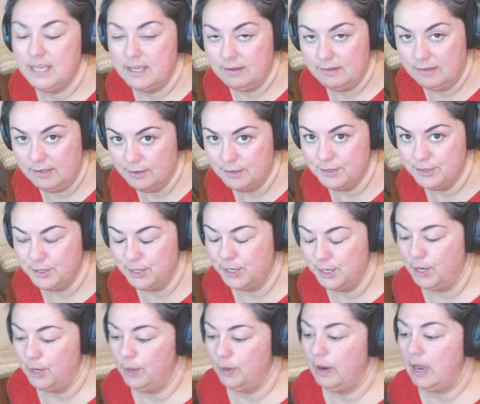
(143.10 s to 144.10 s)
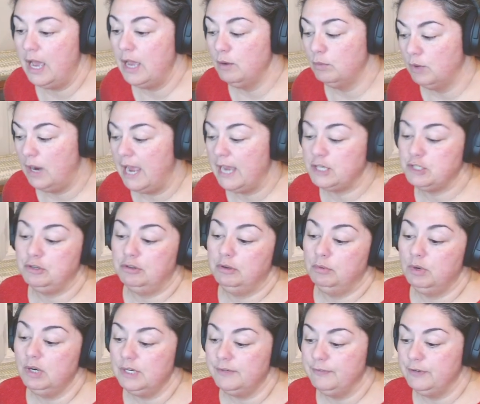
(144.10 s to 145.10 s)
years ago, I actually
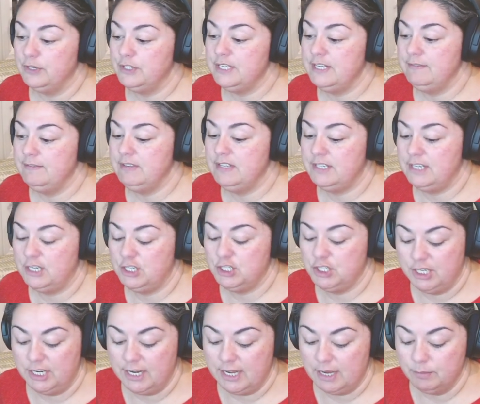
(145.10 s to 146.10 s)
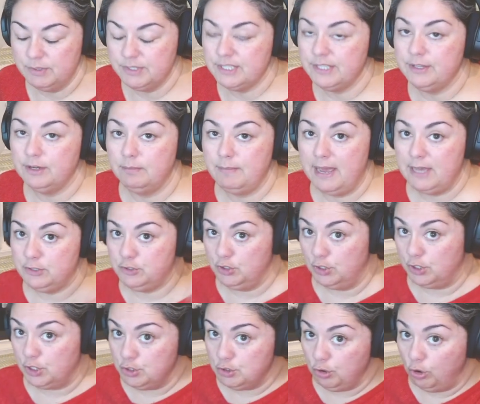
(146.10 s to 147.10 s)
worked for a TV station and I was in their master
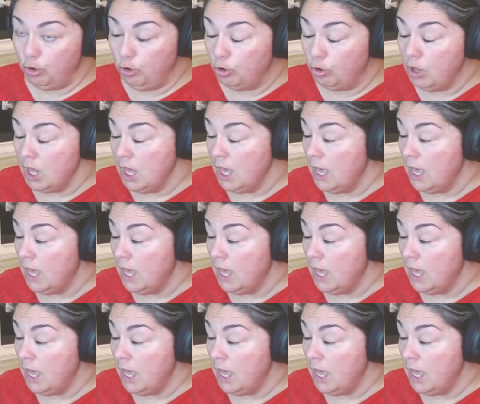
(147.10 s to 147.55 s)
control.